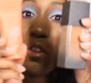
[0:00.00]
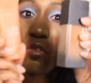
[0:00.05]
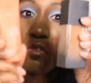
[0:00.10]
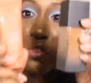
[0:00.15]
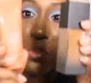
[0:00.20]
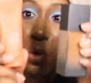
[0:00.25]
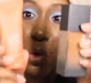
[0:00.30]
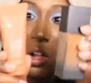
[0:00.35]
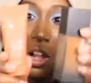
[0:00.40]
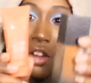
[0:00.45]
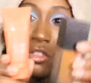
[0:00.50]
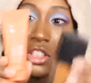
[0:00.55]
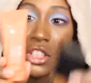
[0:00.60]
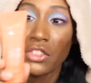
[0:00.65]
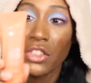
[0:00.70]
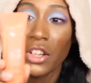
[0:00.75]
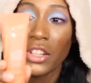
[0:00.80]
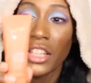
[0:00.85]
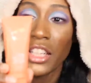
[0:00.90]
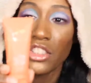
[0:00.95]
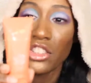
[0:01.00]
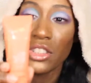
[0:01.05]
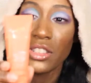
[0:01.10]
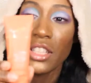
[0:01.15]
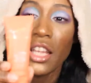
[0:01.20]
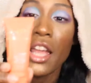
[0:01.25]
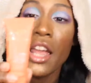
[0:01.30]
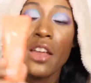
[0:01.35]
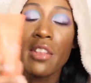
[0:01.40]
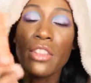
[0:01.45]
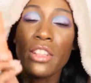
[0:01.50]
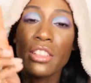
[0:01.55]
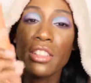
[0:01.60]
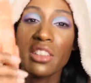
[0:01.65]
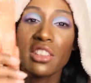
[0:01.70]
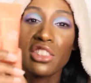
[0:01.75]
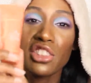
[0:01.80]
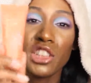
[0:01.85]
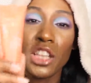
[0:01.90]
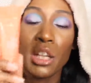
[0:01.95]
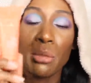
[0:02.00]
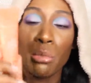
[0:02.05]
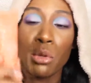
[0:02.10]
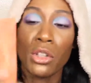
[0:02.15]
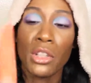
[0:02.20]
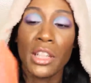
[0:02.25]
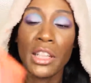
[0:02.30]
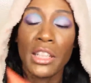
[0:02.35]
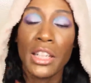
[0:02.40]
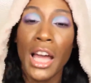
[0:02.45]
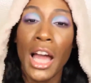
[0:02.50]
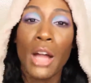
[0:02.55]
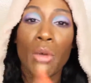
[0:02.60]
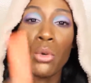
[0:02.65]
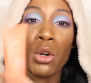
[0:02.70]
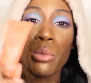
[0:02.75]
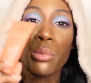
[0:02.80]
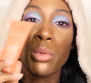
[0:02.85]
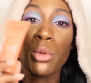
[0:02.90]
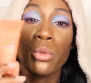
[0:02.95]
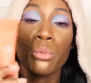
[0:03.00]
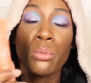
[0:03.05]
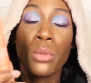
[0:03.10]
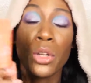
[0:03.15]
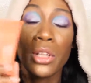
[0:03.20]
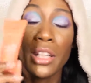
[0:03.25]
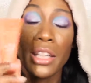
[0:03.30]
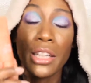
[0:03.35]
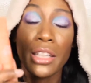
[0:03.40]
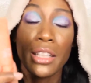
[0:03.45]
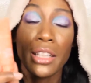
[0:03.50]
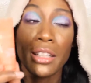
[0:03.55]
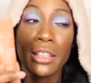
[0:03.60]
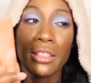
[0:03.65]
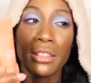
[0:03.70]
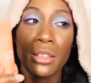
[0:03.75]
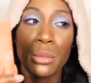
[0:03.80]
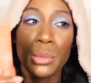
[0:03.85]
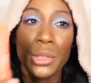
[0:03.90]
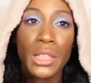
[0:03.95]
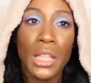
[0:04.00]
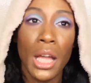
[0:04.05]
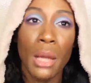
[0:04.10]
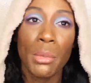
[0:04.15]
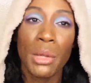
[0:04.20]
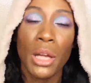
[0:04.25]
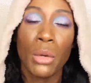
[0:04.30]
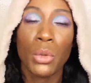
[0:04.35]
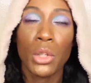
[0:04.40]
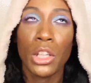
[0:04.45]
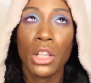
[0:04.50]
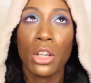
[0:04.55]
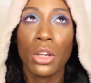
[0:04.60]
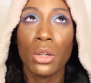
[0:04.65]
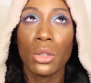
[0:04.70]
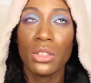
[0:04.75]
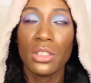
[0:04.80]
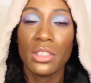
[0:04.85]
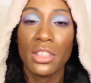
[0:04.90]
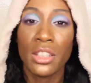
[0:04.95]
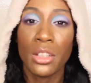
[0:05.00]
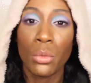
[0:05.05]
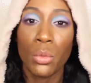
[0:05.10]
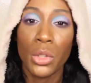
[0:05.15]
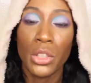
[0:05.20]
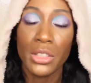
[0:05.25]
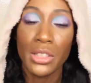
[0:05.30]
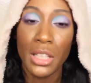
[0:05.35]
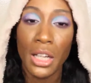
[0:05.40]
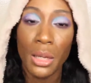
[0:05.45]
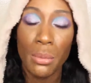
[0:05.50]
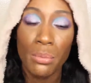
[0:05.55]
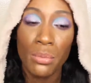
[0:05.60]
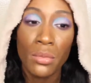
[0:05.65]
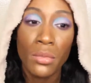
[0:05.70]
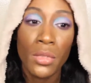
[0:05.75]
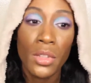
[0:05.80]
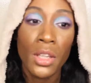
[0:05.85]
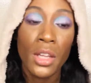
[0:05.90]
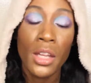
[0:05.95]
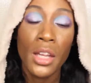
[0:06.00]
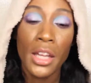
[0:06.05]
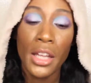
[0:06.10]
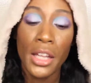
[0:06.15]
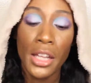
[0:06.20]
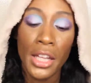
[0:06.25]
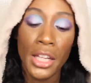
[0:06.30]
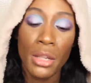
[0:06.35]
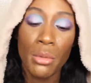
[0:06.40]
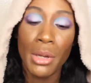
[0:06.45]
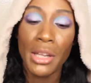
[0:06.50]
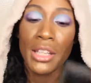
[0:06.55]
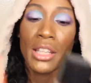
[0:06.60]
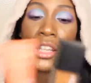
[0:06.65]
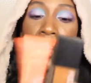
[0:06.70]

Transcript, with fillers: full coverage foundations. This is in shade Burkina. I wear Burkina in the summertime and I wear Lagos in the wintertime. Anyway,